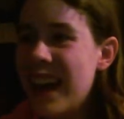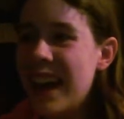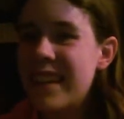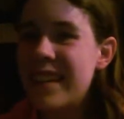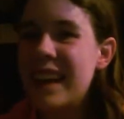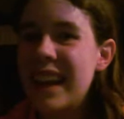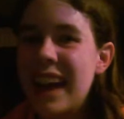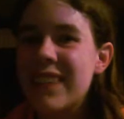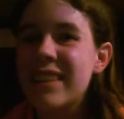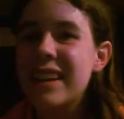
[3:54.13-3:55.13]
honestly,
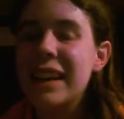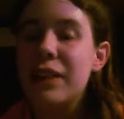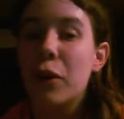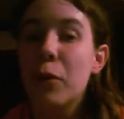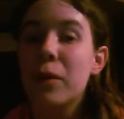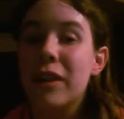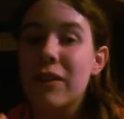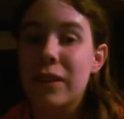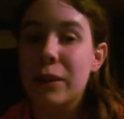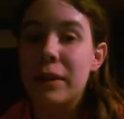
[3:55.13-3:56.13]
I really don't want
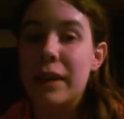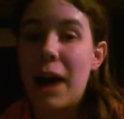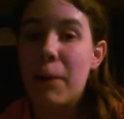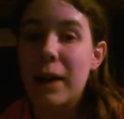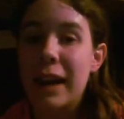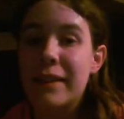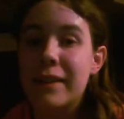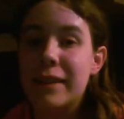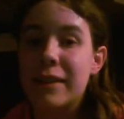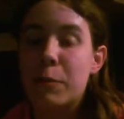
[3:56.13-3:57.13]
to view it that way,
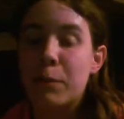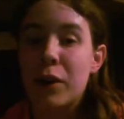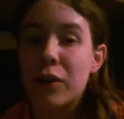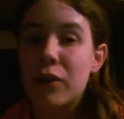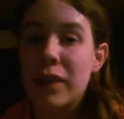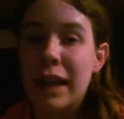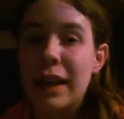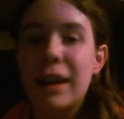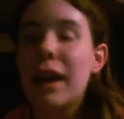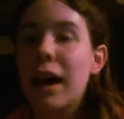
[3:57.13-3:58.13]
since
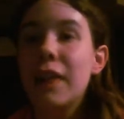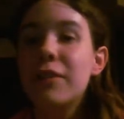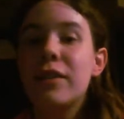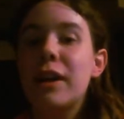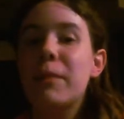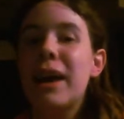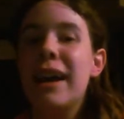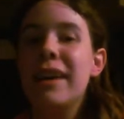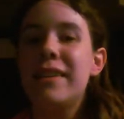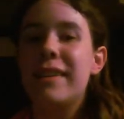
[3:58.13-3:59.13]
personally, I'll just come
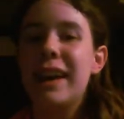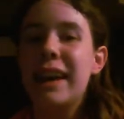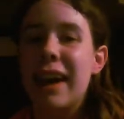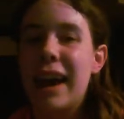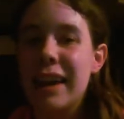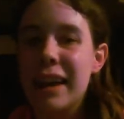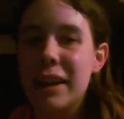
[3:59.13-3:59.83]
right out and say it. I